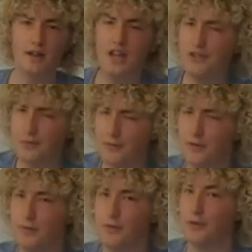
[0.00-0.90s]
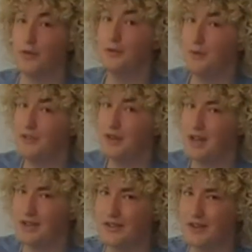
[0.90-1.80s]
Here's some food for thought till we see you
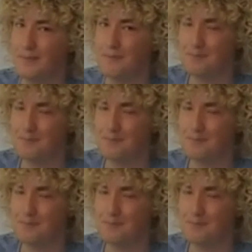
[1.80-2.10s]
next time.